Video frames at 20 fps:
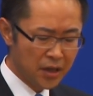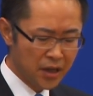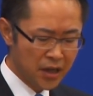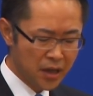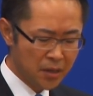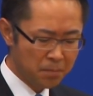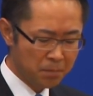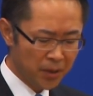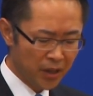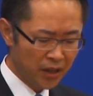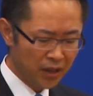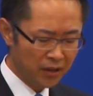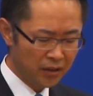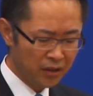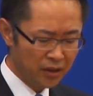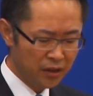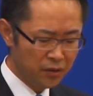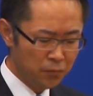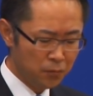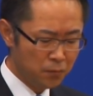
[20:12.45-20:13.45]
in
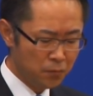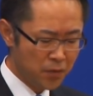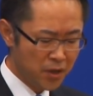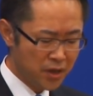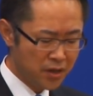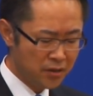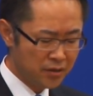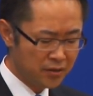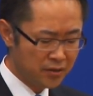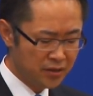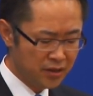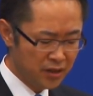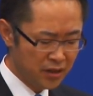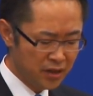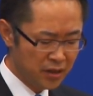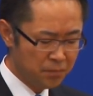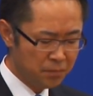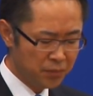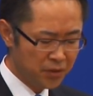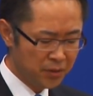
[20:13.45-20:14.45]
parallel with the
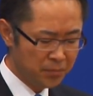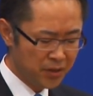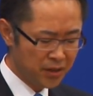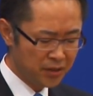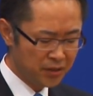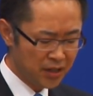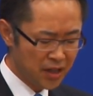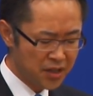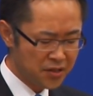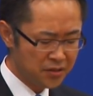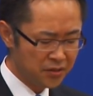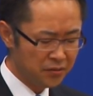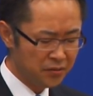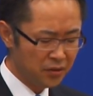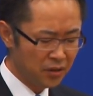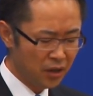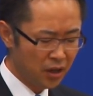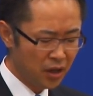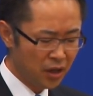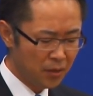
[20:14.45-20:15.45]
implementation
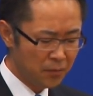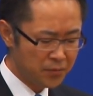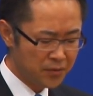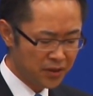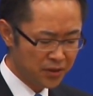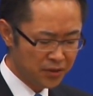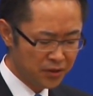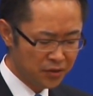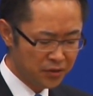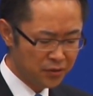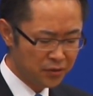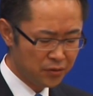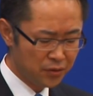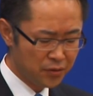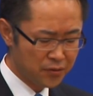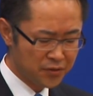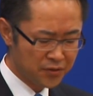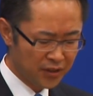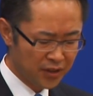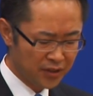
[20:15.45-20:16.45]
of the new
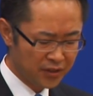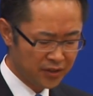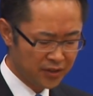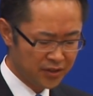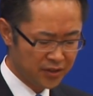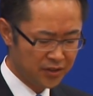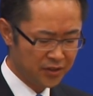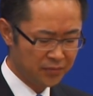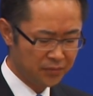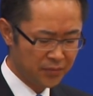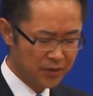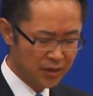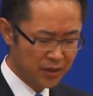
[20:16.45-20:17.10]
growth strategy